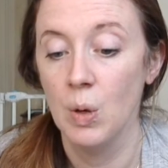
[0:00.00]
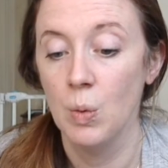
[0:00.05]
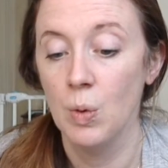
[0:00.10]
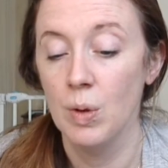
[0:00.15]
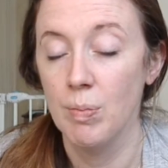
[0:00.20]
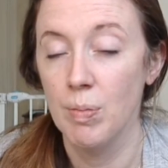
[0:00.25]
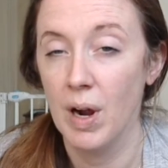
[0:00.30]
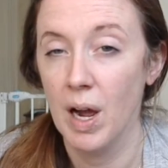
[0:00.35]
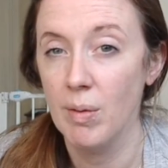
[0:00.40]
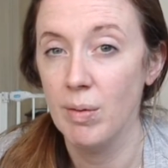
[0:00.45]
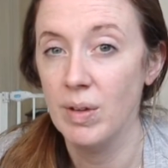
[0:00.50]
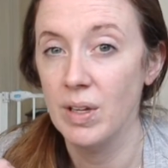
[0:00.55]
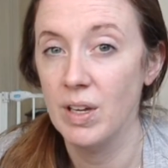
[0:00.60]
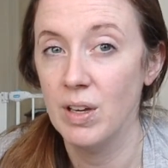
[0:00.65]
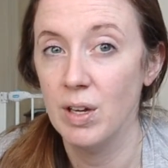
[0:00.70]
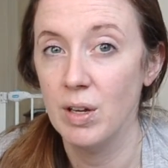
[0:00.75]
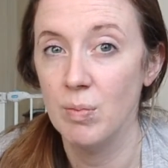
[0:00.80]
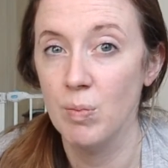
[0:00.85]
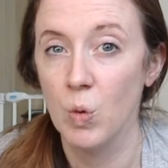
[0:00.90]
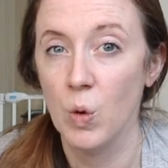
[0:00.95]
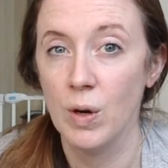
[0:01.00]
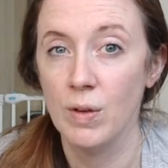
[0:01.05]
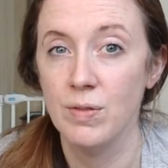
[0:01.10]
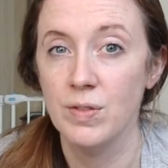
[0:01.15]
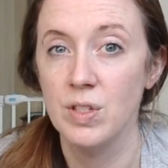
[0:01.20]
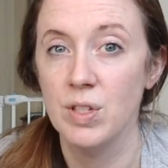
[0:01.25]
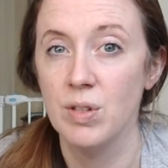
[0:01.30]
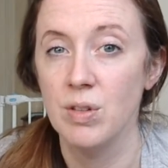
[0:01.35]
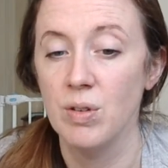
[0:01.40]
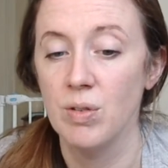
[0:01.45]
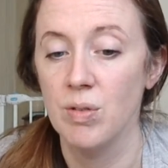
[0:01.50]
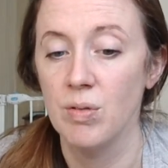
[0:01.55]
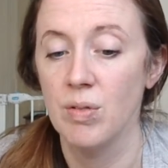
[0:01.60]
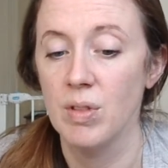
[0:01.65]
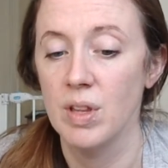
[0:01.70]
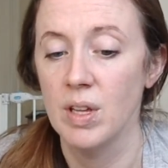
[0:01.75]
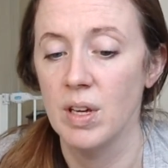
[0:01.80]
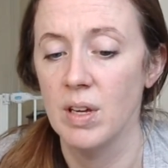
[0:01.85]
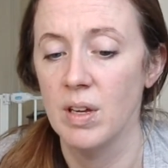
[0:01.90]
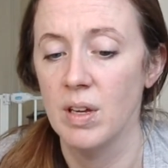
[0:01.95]
We probably could morph to
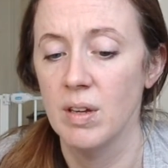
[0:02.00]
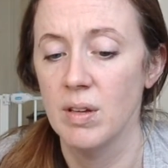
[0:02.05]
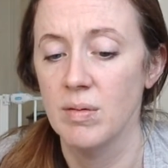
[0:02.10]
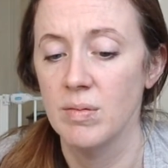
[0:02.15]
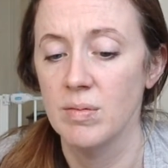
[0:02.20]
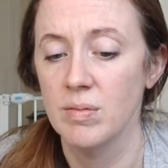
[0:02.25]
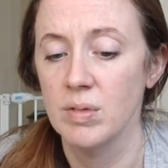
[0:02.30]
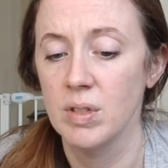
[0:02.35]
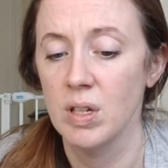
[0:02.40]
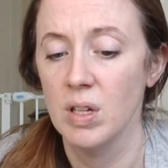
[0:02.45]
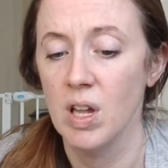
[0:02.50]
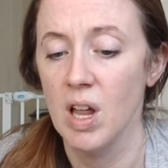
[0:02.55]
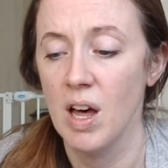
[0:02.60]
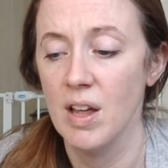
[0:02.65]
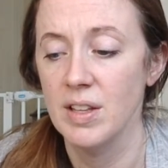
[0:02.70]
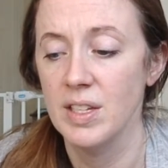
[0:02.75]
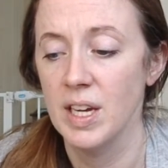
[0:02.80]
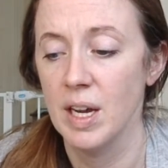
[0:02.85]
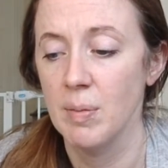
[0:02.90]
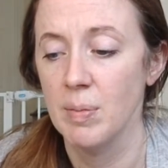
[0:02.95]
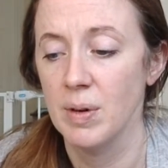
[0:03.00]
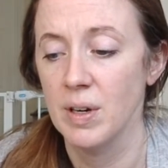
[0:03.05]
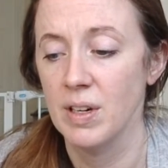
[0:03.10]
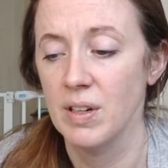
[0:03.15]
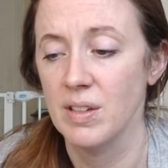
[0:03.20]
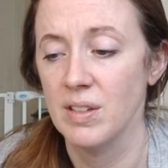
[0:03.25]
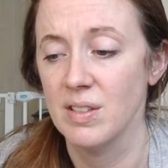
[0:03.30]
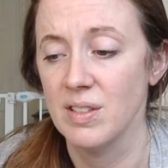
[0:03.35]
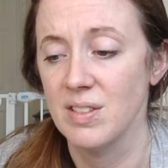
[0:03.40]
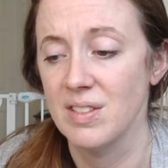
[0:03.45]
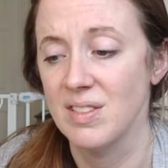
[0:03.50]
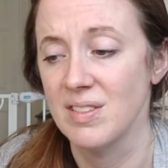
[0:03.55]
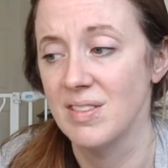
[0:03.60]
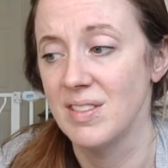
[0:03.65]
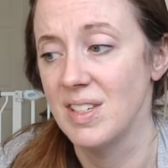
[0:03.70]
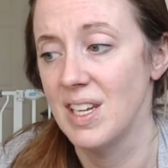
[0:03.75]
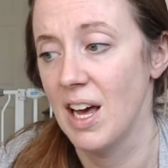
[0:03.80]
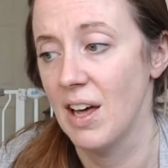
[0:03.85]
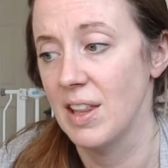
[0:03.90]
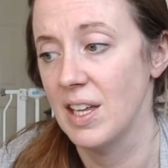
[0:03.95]
the cloth diapers
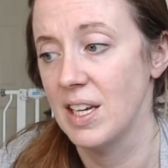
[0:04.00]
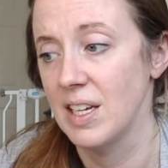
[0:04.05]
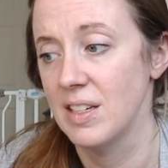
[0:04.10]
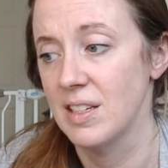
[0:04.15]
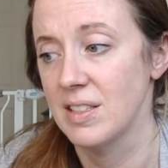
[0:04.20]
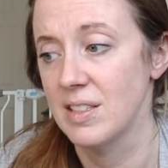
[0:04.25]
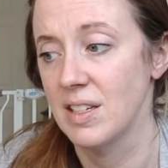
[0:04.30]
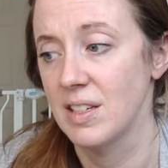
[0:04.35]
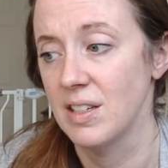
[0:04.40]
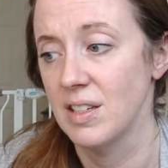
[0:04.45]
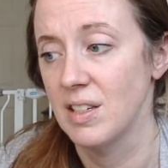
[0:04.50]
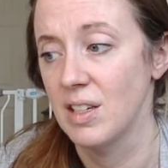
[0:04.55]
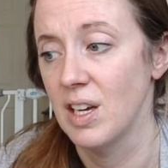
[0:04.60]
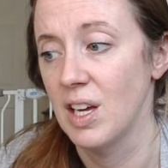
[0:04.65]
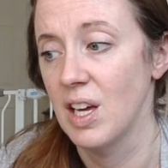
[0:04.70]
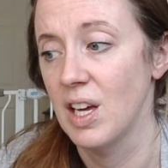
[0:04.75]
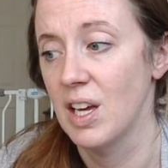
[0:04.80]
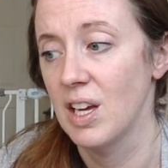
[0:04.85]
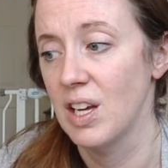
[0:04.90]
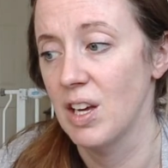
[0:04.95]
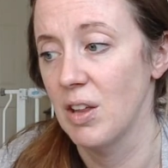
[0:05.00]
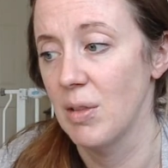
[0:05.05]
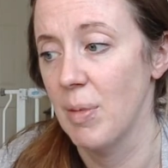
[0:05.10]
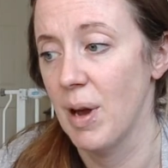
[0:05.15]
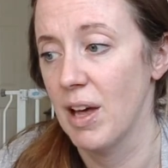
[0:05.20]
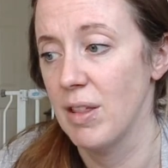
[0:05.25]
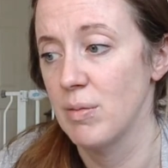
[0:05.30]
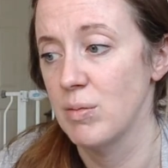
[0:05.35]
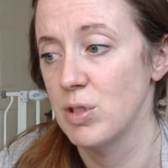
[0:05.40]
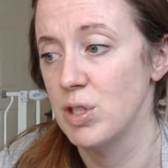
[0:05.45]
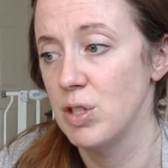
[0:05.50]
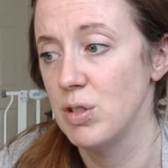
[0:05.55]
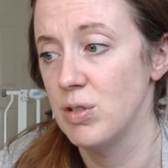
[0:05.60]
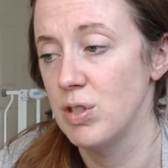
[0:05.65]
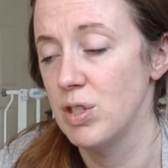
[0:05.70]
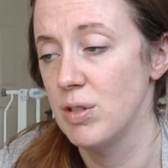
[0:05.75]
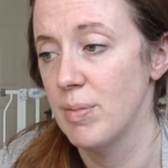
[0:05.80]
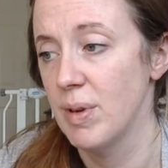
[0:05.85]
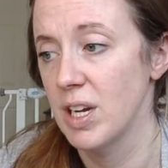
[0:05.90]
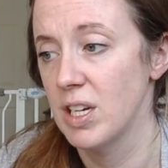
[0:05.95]
now that he doesn't go to the bathroom
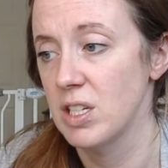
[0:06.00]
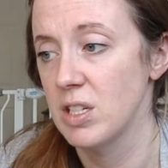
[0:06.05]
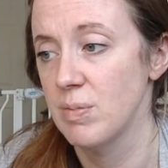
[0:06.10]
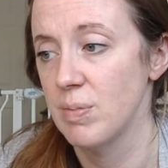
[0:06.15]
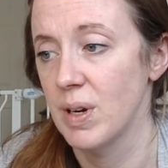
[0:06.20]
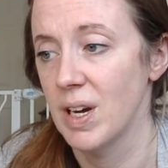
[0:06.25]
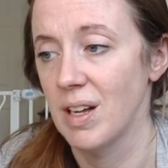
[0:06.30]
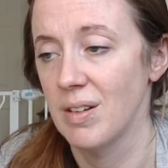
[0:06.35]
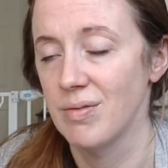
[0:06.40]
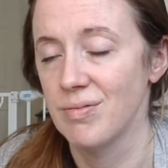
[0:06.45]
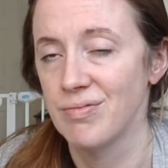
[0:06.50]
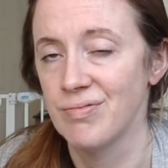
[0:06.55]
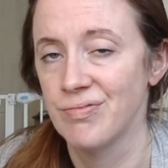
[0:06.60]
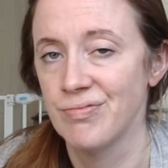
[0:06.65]
too much, but